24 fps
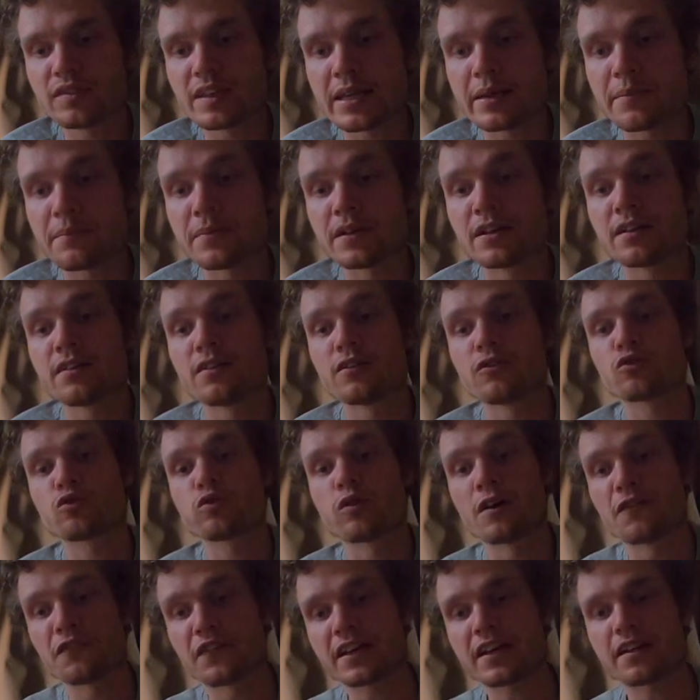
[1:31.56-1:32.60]

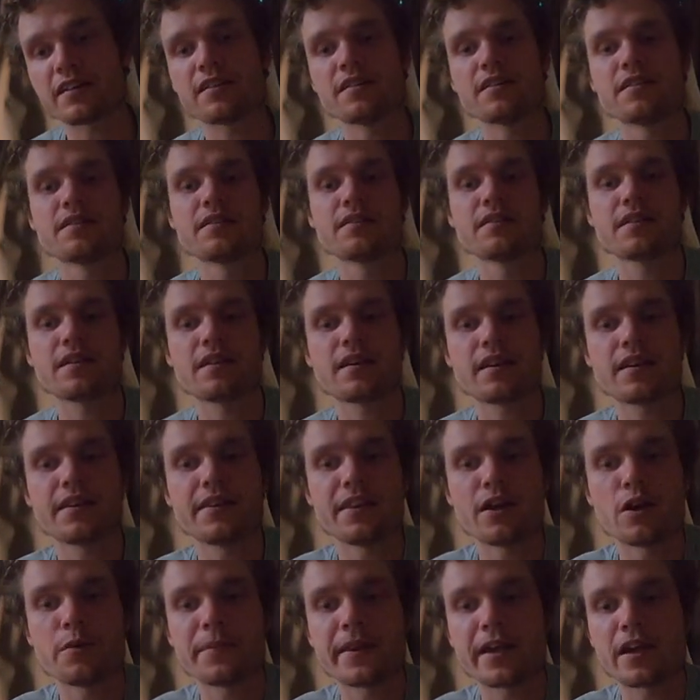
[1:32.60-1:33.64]
Trovic
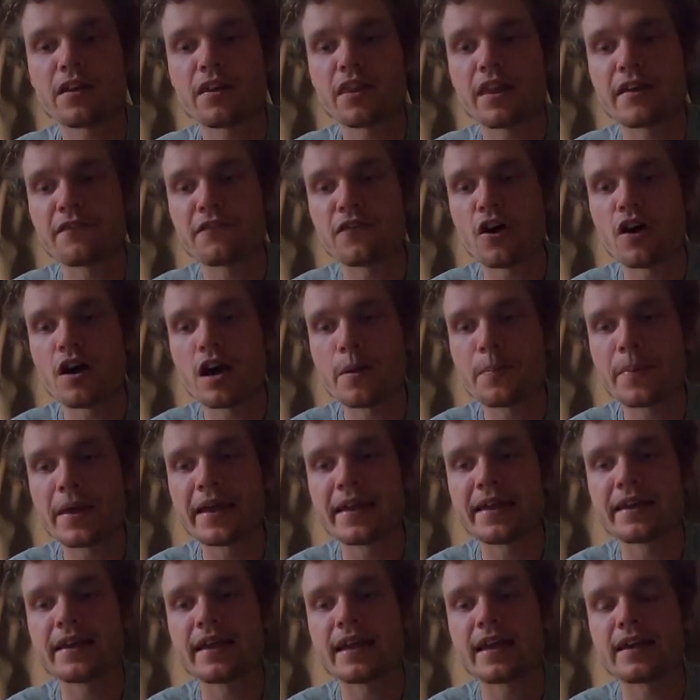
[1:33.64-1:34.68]
getting the goal there for
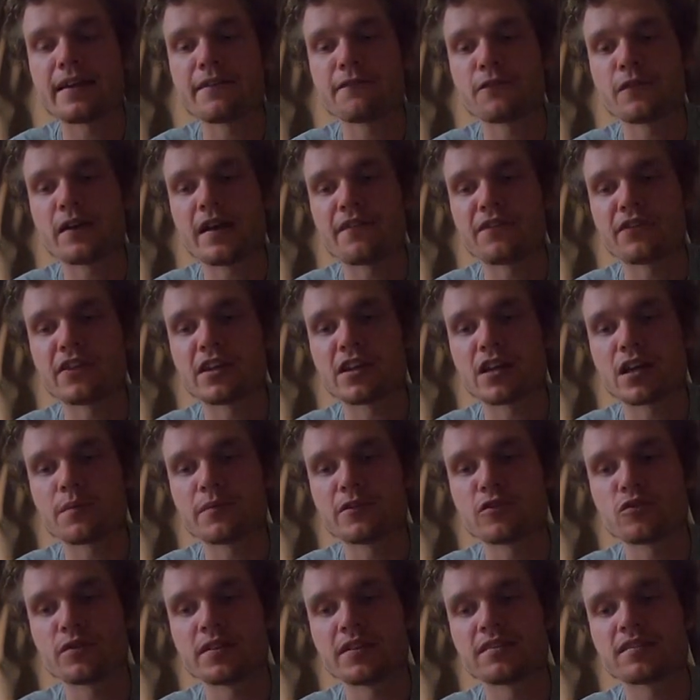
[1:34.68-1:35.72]
Eibar, and for Atletico
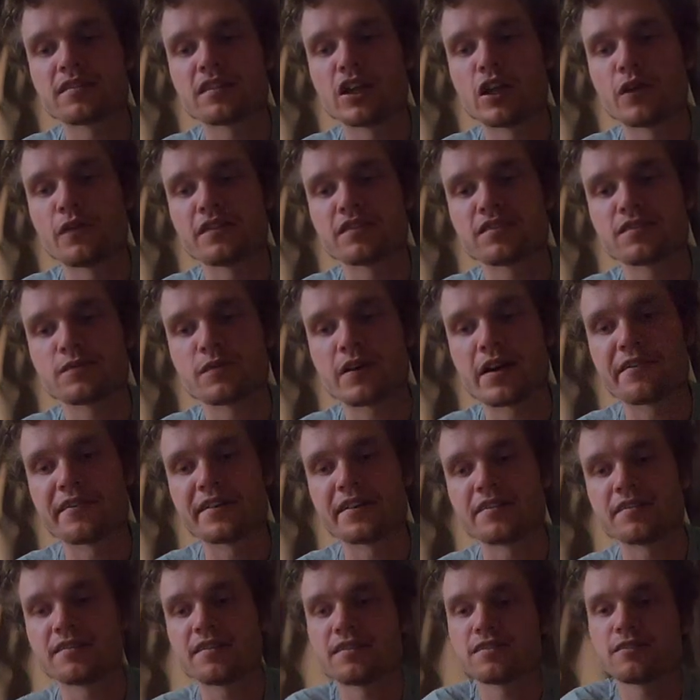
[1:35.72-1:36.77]
Madrid, Luis
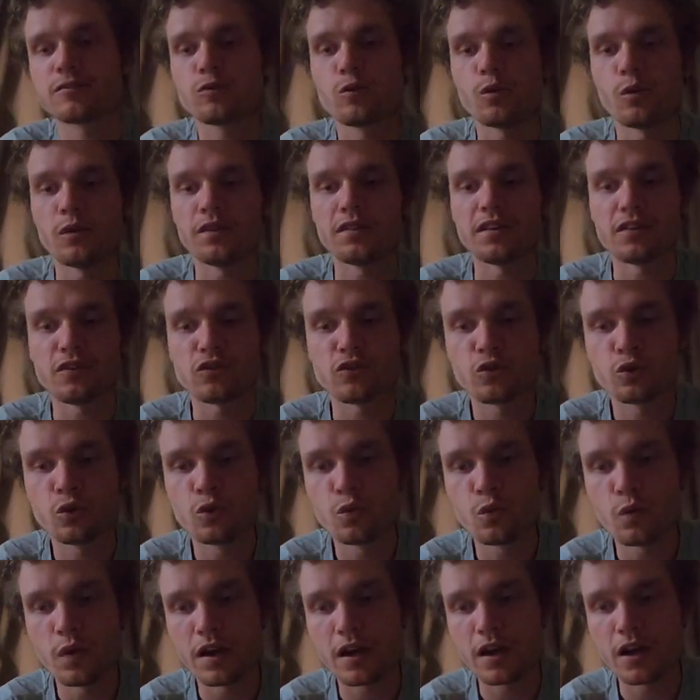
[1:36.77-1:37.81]
Suarez scored
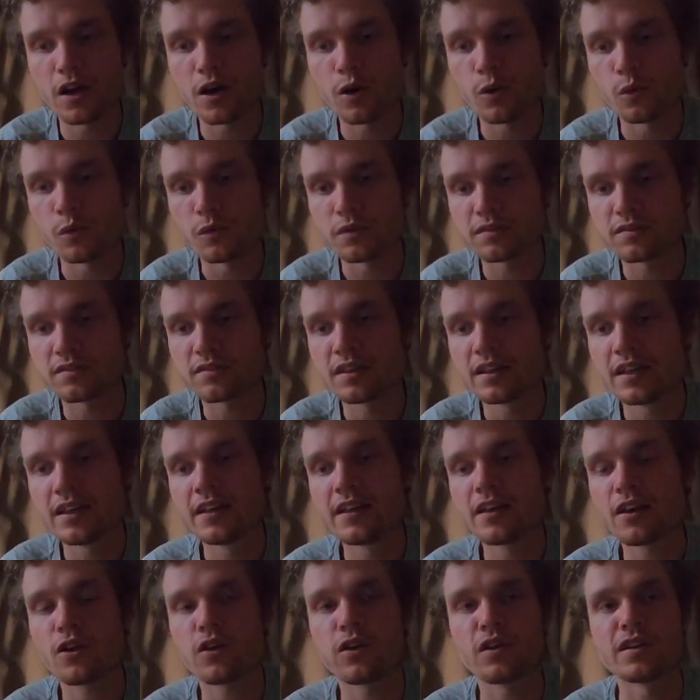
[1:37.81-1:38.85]
two goals,
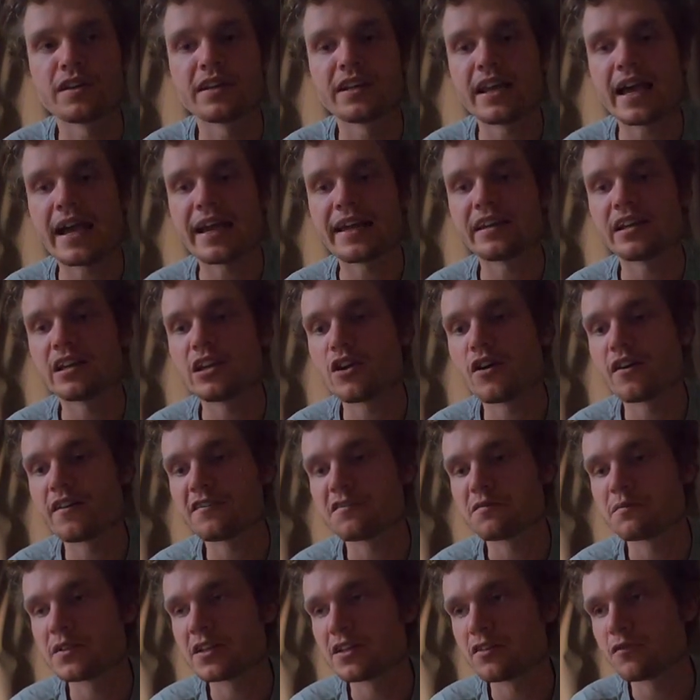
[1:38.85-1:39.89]
including an
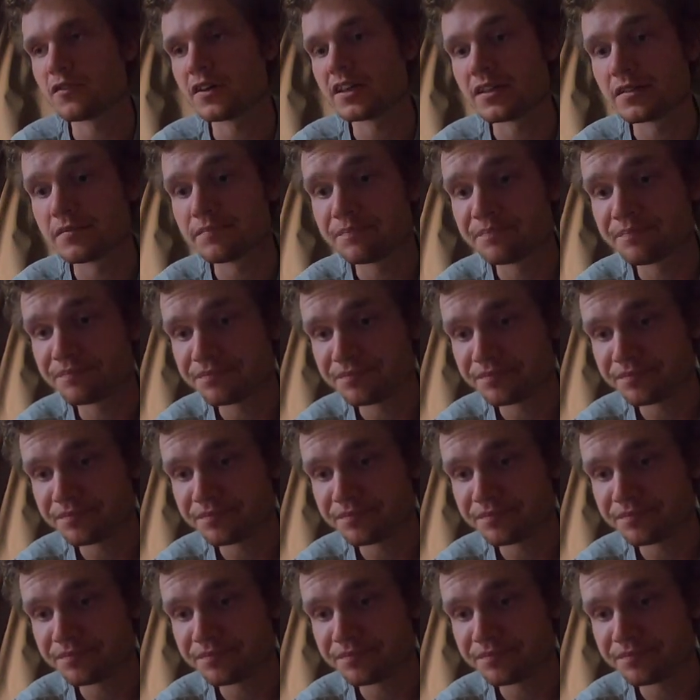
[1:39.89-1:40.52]
89th minute winner.